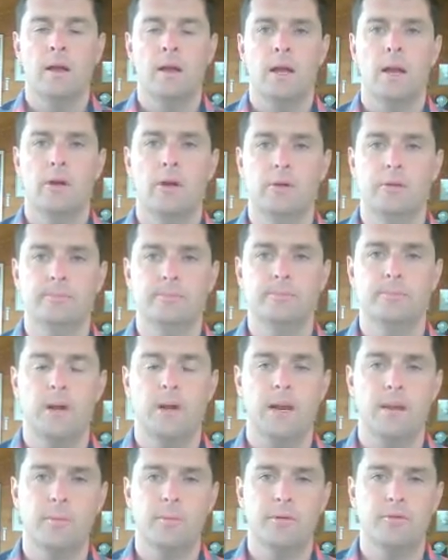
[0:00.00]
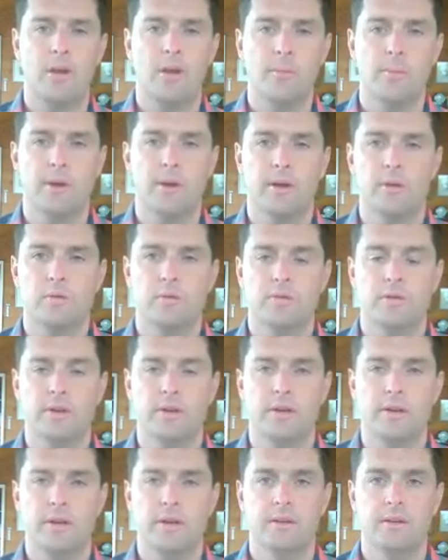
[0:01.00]
Hello, my name is Simon
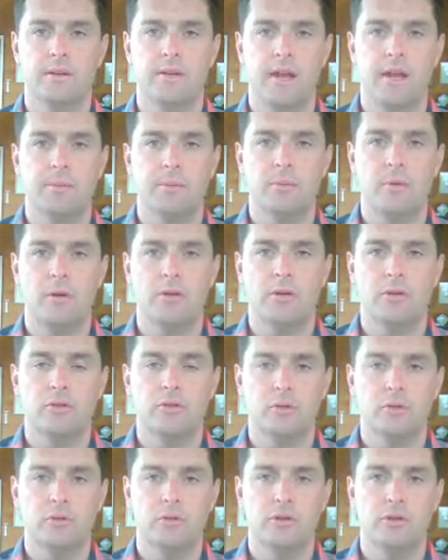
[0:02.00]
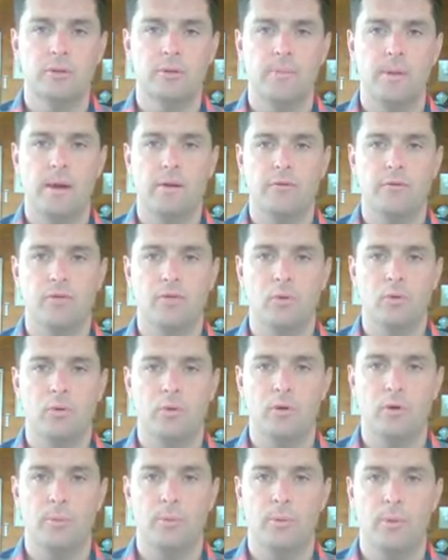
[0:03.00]
Nicholson and today I'm going to talk to you about
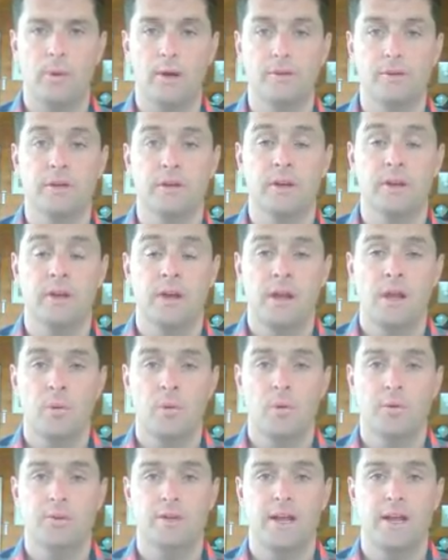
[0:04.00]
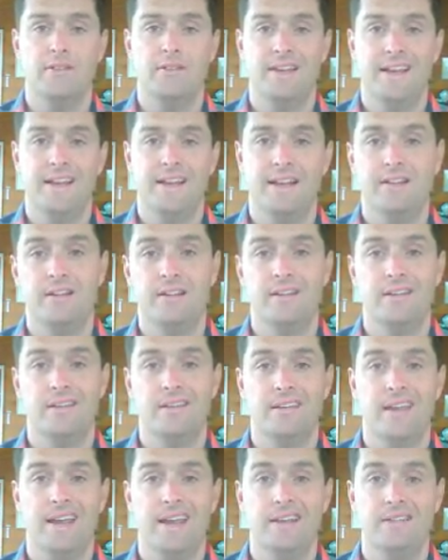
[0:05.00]
FLR Corporation, which has the
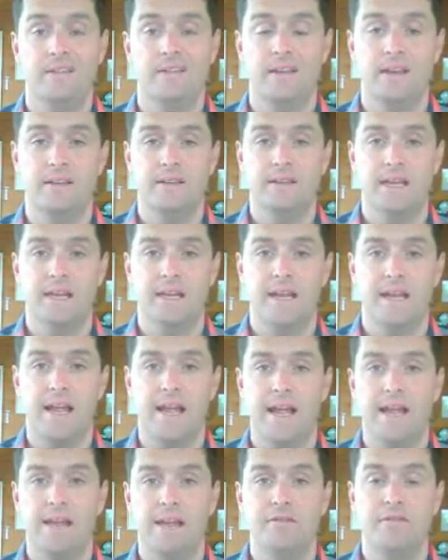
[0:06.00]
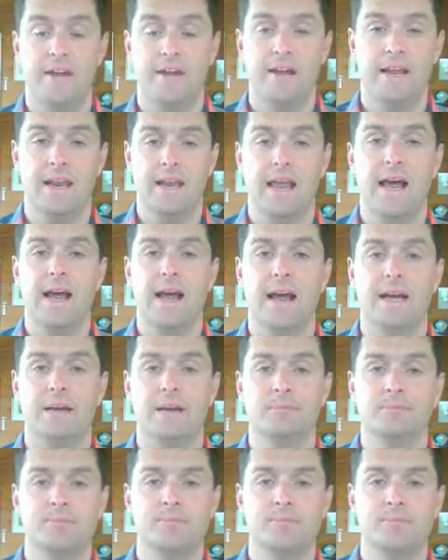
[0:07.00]
NZSE ticker FLR.